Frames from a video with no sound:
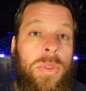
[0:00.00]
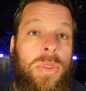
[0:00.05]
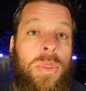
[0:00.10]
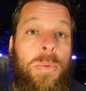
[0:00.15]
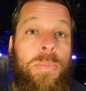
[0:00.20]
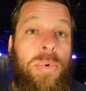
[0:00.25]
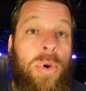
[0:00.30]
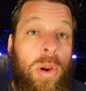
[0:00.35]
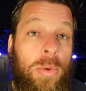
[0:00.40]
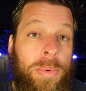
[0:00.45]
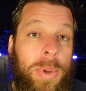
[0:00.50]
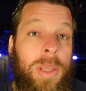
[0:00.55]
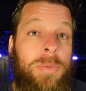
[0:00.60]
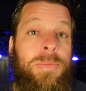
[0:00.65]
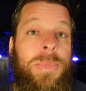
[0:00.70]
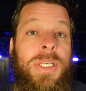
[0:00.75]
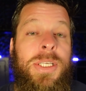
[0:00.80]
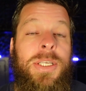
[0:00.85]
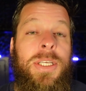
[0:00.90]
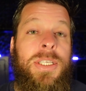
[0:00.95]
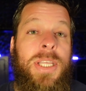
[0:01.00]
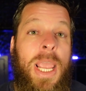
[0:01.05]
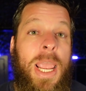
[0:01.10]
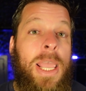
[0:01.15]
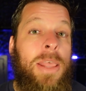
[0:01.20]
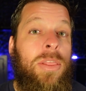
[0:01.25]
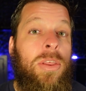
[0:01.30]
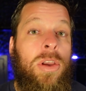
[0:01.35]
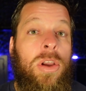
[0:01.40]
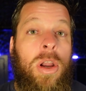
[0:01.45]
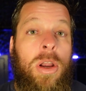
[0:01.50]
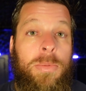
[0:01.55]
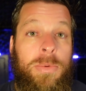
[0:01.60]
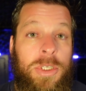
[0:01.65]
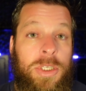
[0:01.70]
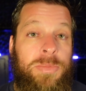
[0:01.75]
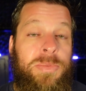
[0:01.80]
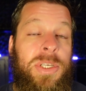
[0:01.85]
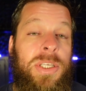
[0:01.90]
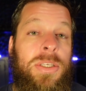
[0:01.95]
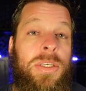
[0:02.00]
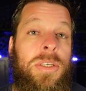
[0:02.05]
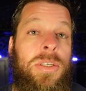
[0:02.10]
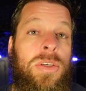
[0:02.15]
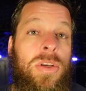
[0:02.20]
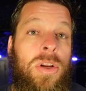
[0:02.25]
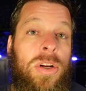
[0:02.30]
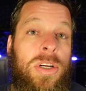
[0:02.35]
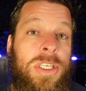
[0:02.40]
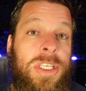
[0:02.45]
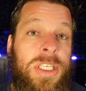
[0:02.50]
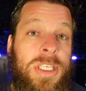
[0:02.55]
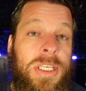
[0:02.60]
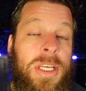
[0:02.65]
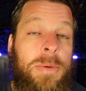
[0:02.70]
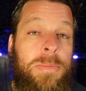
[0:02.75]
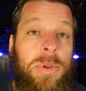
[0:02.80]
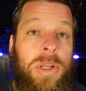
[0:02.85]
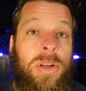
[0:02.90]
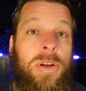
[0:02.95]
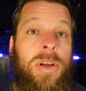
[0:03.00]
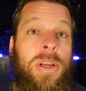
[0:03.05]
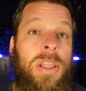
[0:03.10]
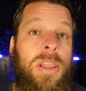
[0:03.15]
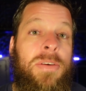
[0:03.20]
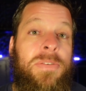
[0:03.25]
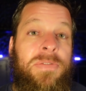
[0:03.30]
The propane business and the garbage business are similar in the